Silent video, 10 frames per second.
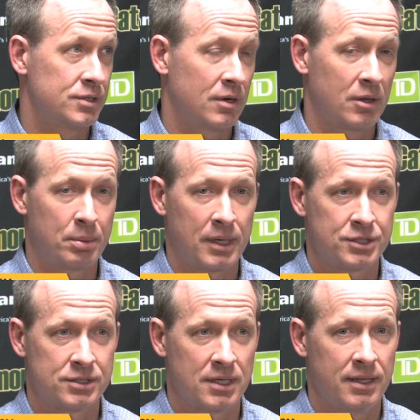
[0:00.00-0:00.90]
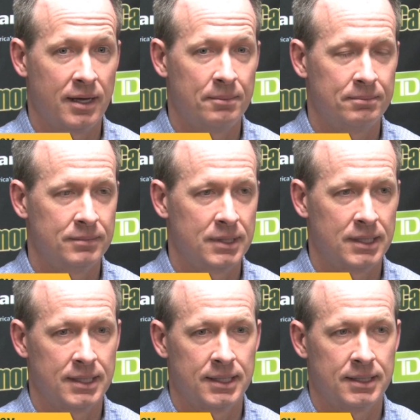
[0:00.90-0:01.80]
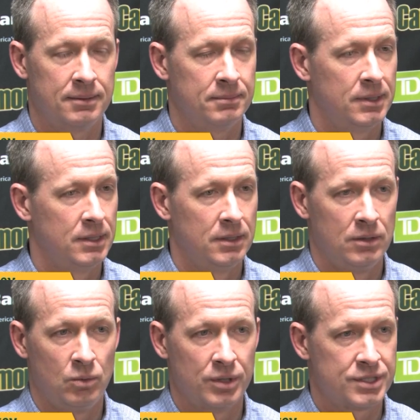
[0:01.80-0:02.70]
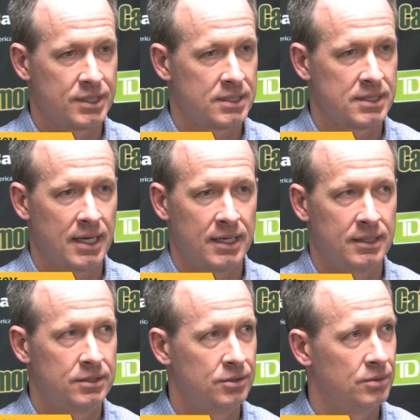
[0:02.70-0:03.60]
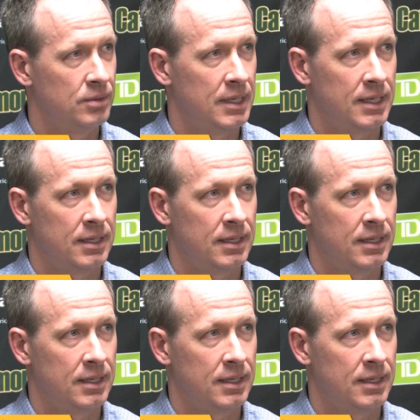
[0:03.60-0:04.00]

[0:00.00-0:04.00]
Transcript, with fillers: so all the pressure's on them. We're just excited to